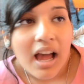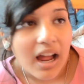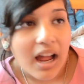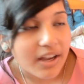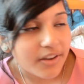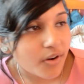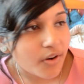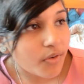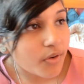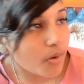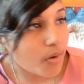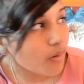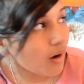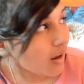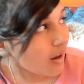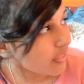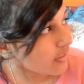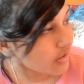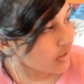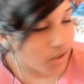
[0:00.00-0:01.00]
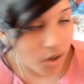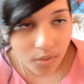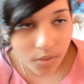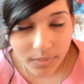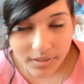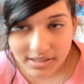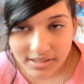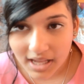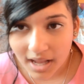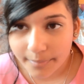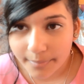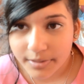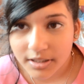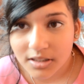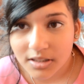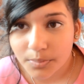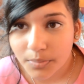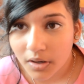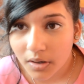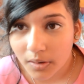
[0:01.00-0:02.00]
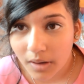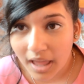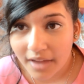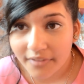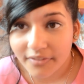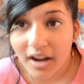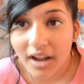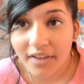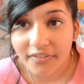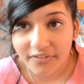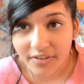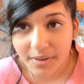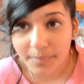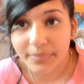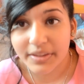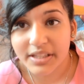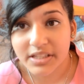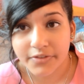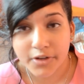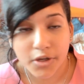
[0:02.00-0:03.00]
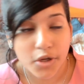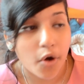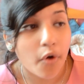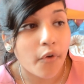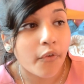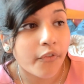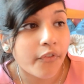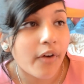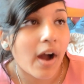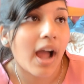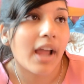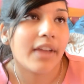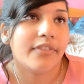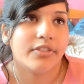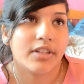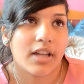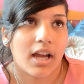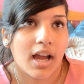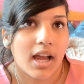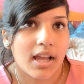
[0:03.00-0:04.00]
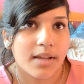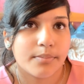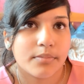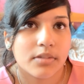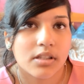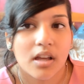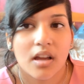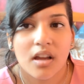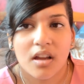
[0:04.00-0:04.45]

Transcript: I don't know how this always happens, but I filmed this video 5 times.